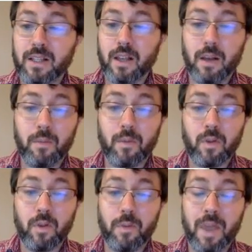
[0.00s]
sum or
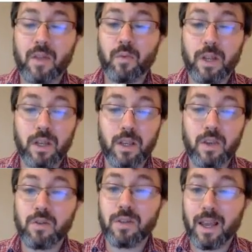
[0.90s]
the Mann-Whitney
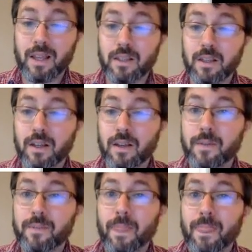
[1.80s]
U-test.
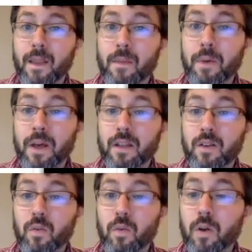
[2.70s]

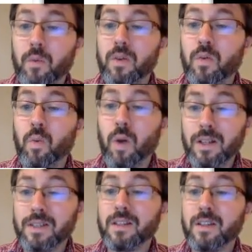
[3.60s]
But what we
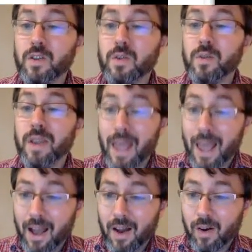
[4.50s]
want to do
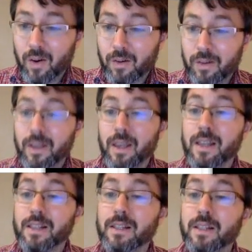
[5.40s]
now
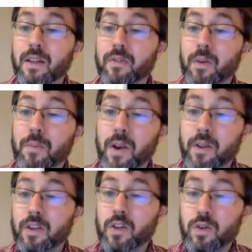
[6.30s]
is, instead of
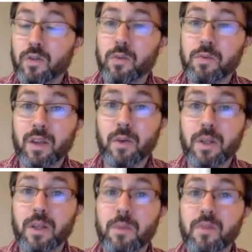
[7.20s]
comparing the two groups like we
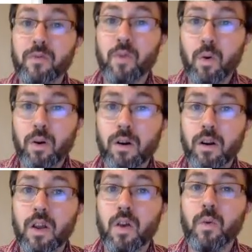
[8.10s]
did before,
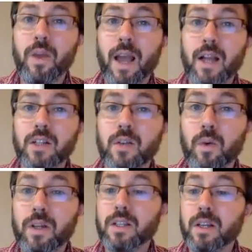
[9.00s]
we actually
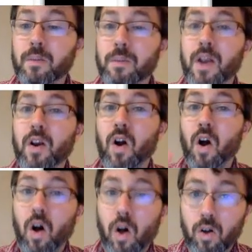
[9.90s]
want to compare
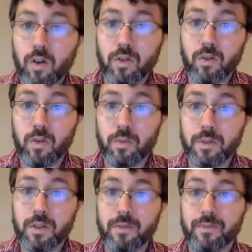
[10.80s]
all
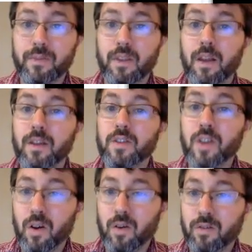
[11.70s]
groups.
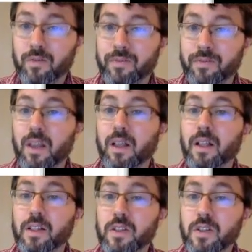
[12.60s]
So
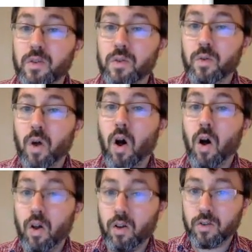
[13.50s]
let's do
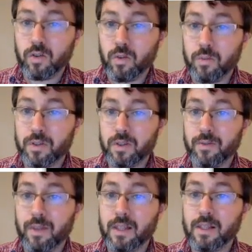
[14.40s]
all groups.
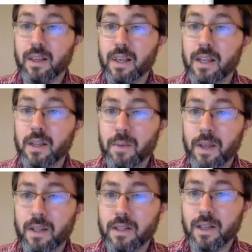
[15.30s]
That's the
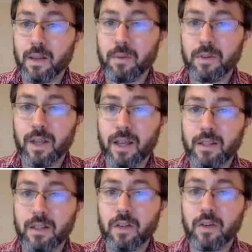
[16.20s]
independent sample
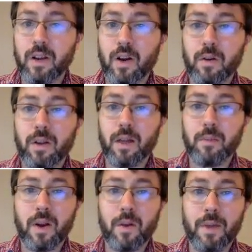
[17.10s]
test under
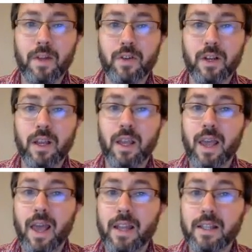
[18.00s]
non-parametric.
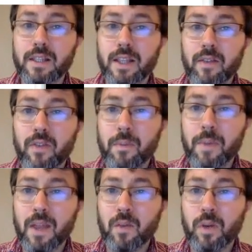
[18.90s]
And instead of the
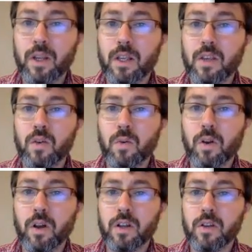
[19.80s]
Mann-Whitney U, we're
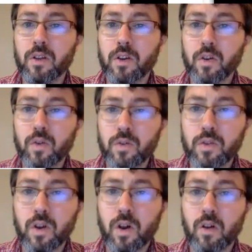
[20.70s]
going to do the
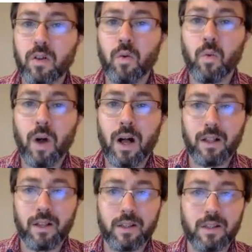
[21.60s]

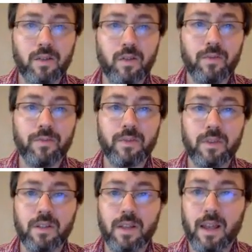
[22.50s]
Kruskal-Wallis
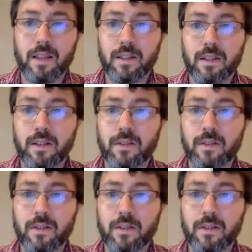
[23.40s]
test.